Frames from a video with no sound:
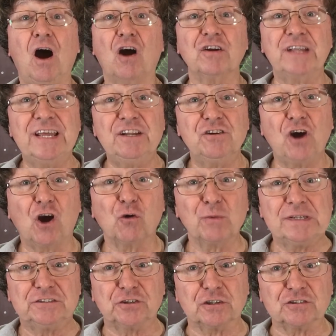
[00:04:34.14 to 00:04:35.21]
Our Data Dart
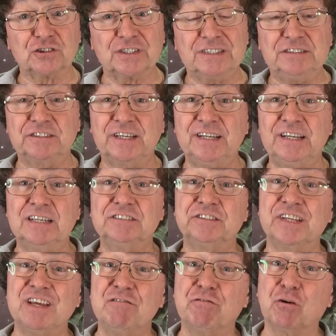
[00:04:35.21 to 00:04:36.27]
research is getting us
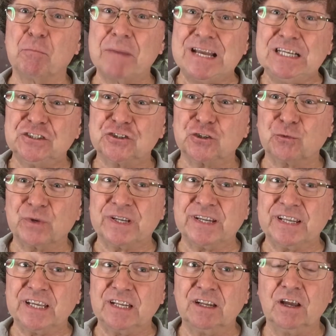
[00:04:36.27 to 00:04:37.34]
the information we
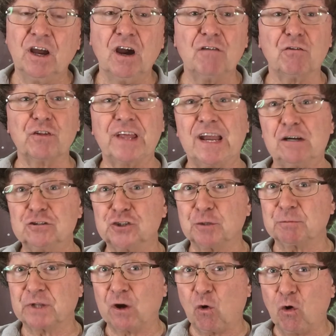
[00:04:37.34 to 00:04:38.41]
need for the
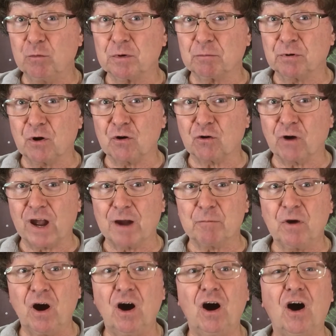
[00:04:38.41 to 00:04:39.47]
Airship to Orbit program
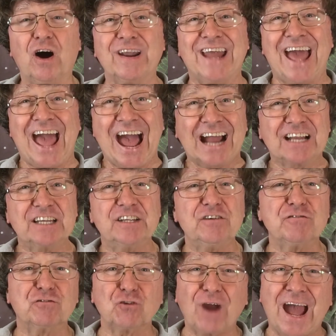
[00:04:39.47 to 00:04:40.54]
on
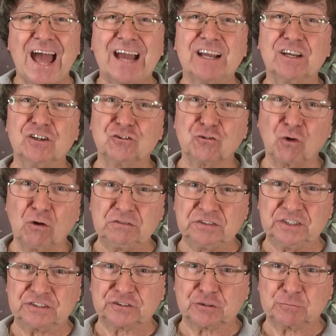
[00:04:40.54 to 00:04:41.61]
active drag control
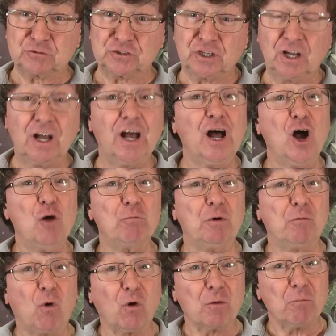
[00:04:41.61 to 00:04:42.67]
systems. But
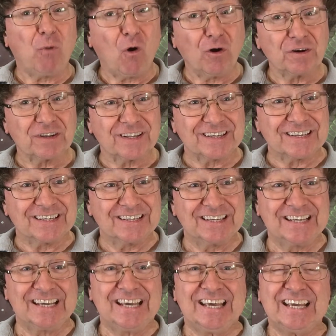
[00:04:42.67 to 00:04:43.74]
more importantly,
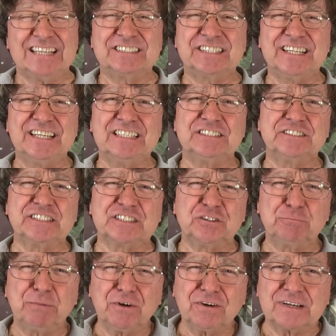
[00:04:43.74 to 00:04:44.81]
it's getting us the
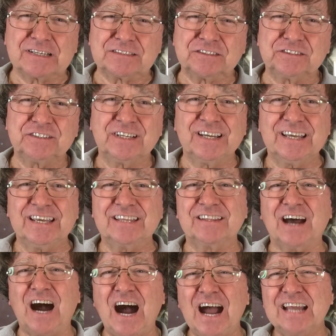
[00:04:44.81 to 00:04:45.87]
experience in the
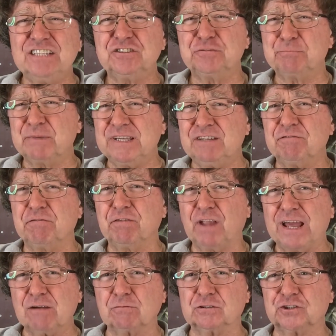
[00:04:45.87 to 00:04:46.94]
high-speed
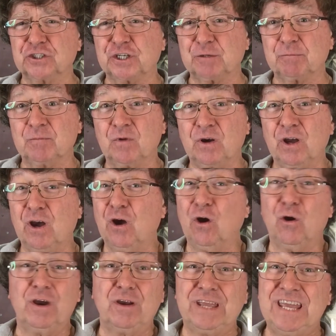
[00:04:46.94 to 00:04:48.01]
flight regime,
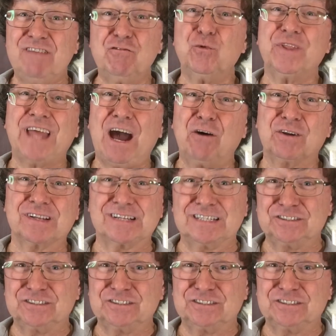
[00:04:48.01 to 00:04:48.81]
even without an